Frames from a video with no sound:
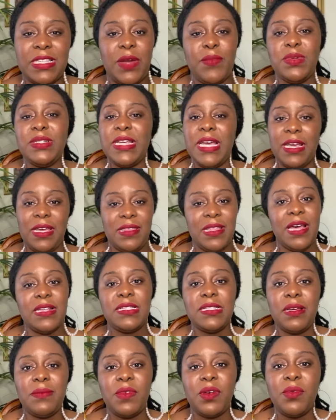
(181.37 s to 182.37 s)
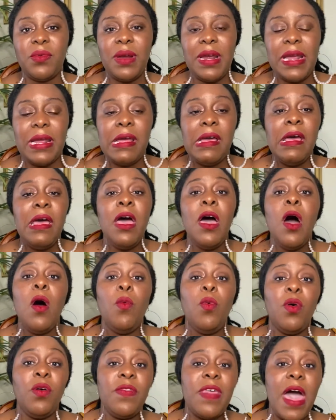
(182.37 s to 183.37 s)
were taking that summer, right?
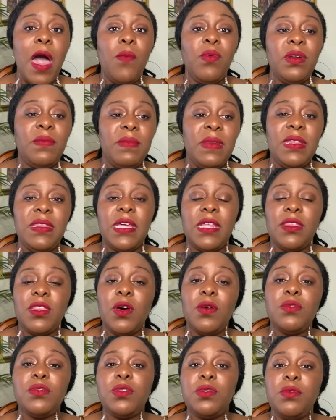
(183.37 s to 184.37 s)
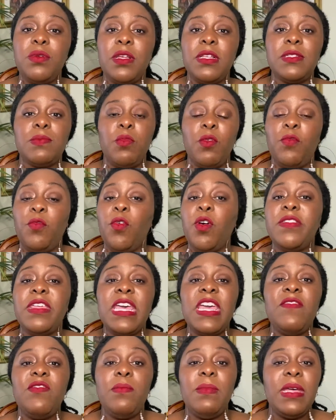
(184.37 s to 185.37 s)
Well, that would mean that those students, before they
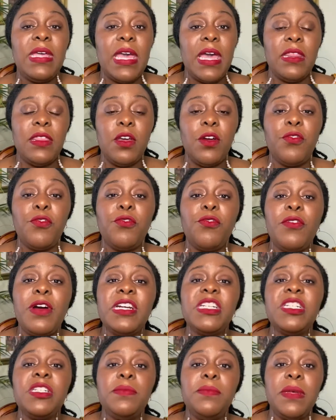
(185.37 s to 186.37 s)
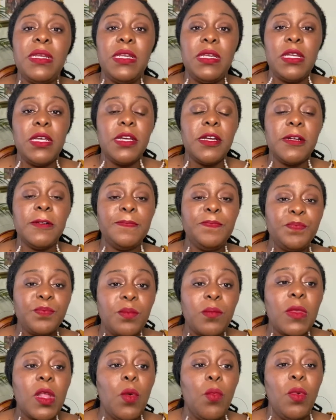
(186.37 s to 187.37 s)
even began their freshman year,
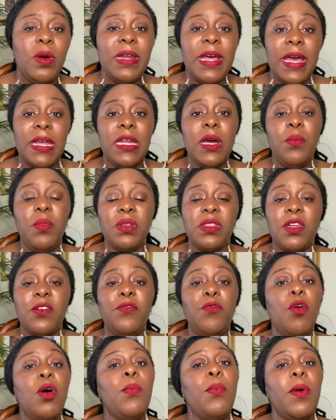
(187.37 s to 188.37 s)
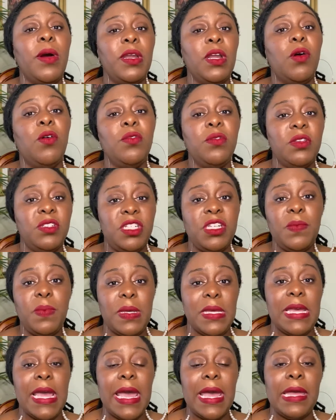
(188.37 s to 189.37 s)
would end up with a 4.0
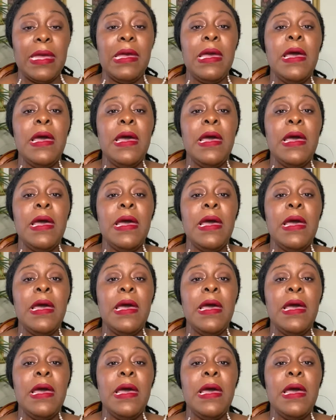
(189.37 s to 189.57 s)
GPA.